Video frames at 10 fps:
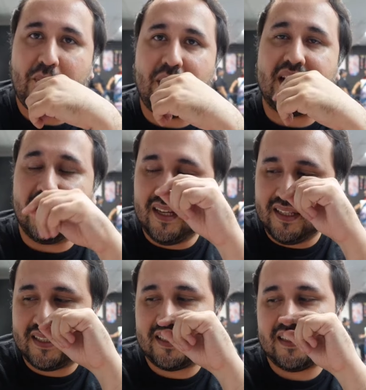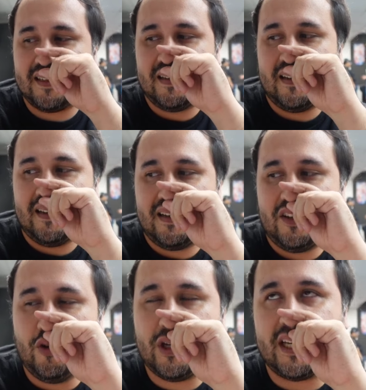Because
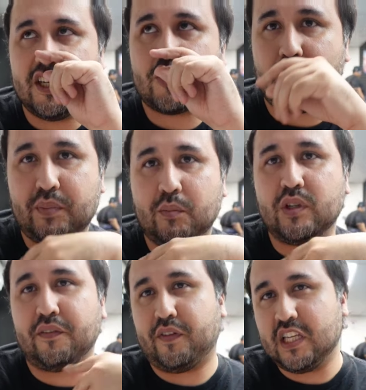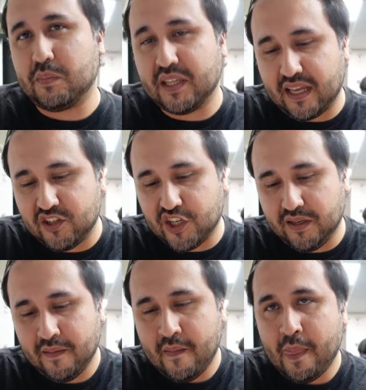you can disrupt them with the Fiendsmith
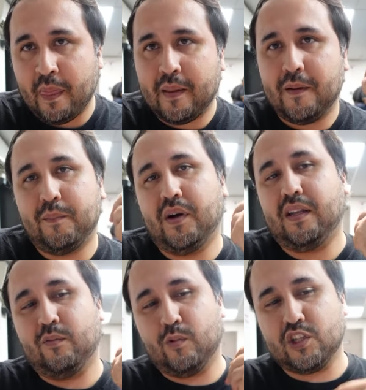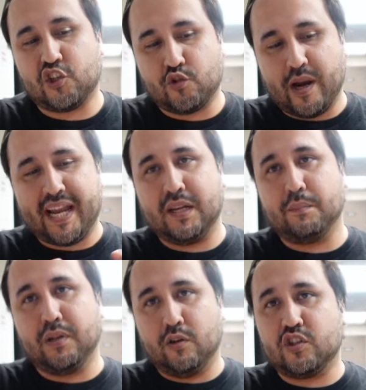engine, but once Dragon
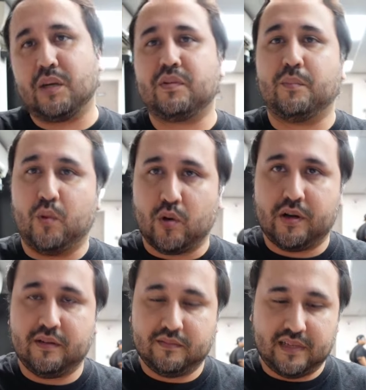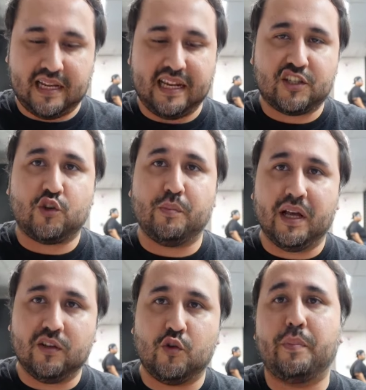blows up the board and hits Yubel,
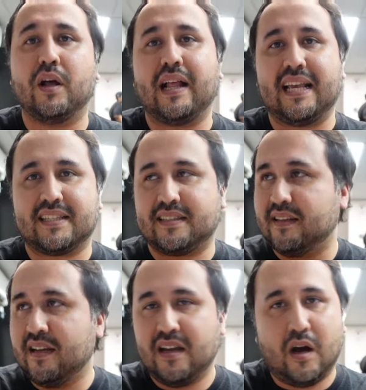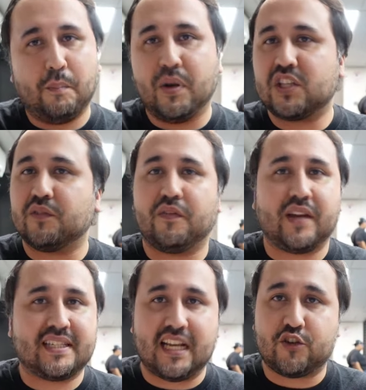your Bell has a bunch of
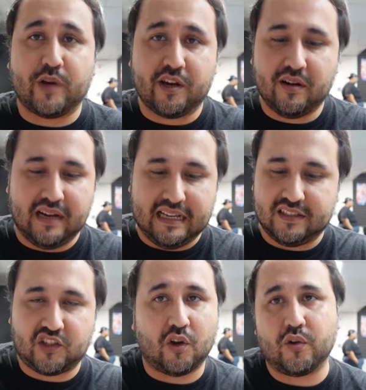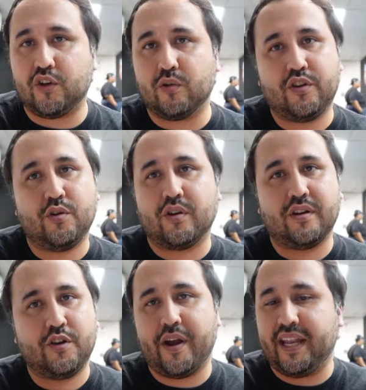effects that trigger, and so you're you're
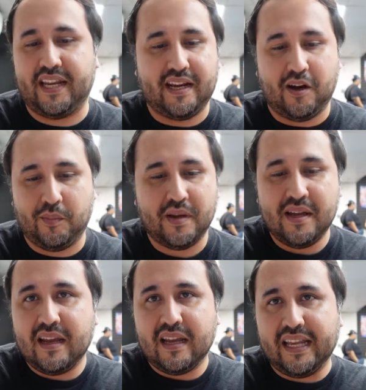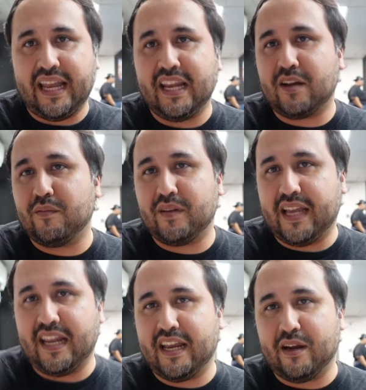you're ending up getting
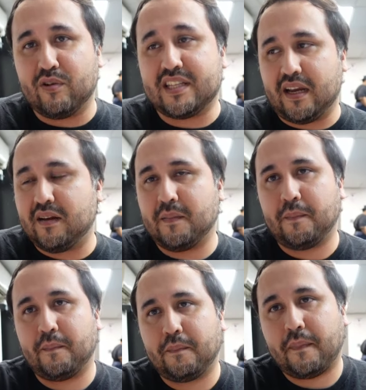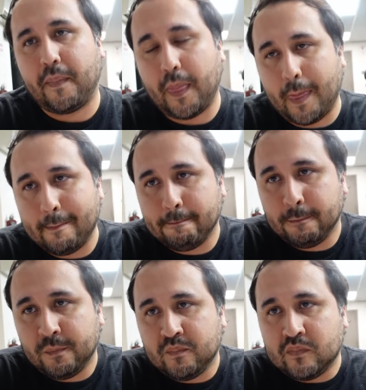getting. Does irritated. Bell have to hit
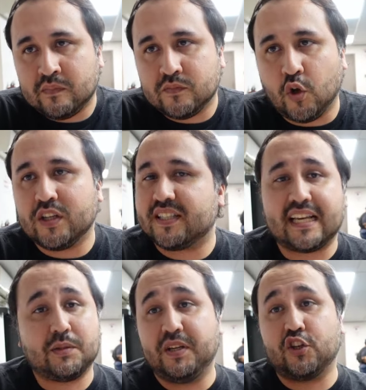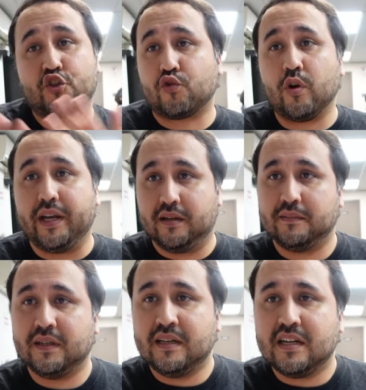the No, it just has to be destroyed.
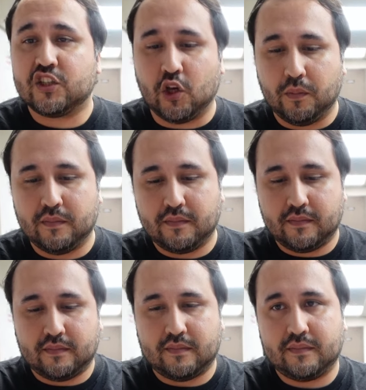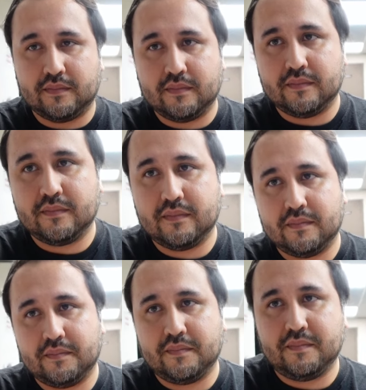Even the so, shifter, damn.
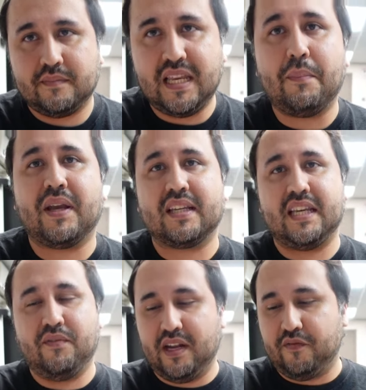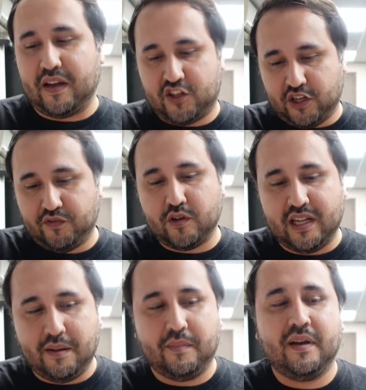Yeah, because even if I shifter
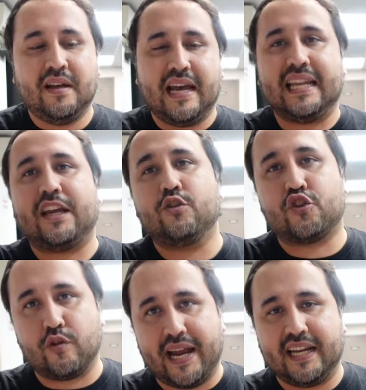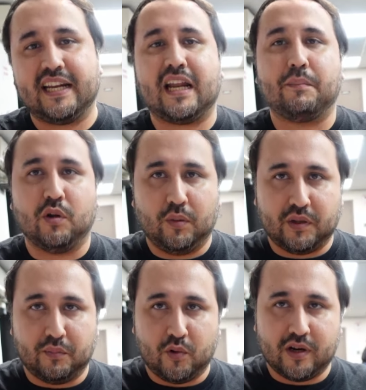them and I use dragon and I blow up
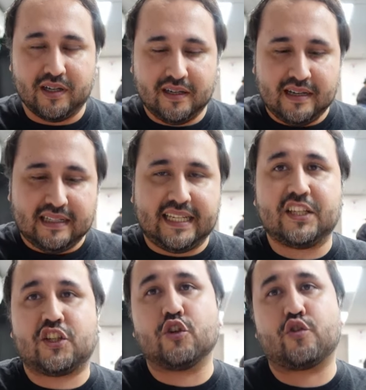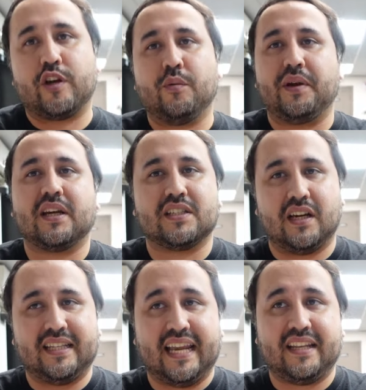the board, they still trigger because
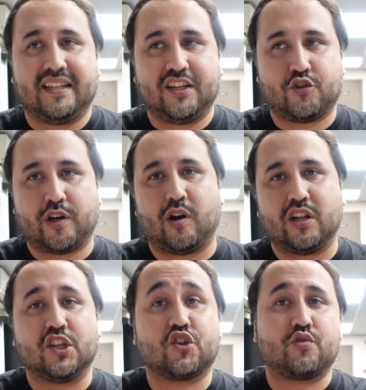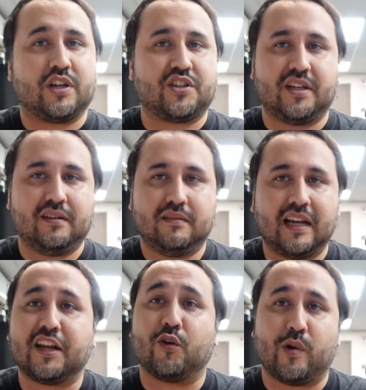they, they trigger on destruction,
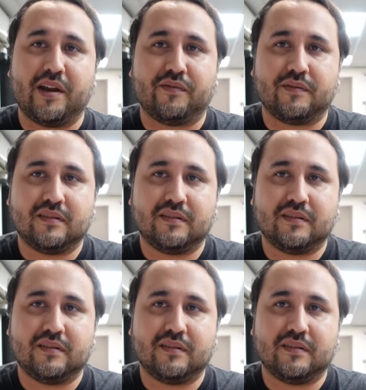not grave.